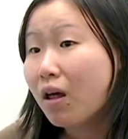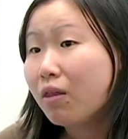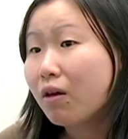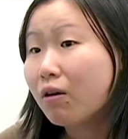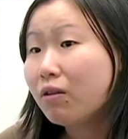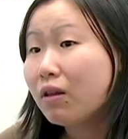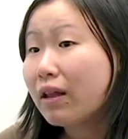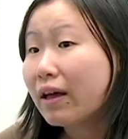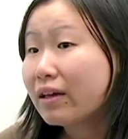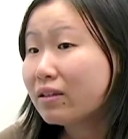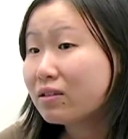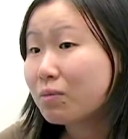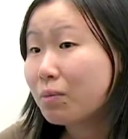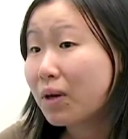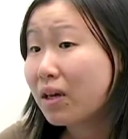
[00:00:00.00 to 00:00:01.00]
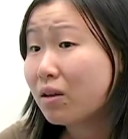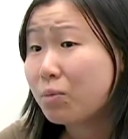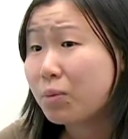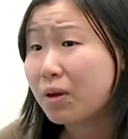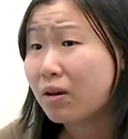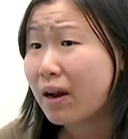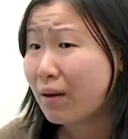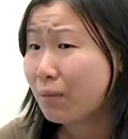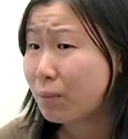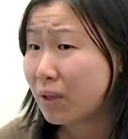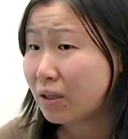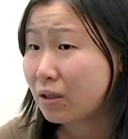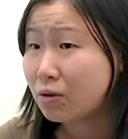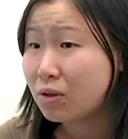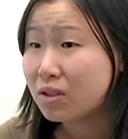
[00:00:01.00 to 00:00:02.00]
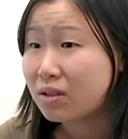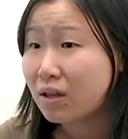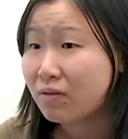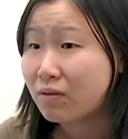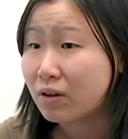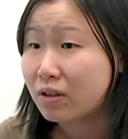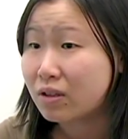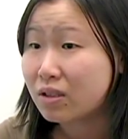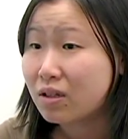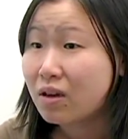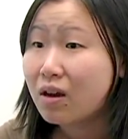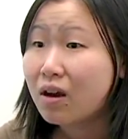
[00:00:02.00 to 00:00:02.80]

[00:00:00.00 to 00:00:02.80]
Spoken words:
Though the lights might appear ambiguous at first,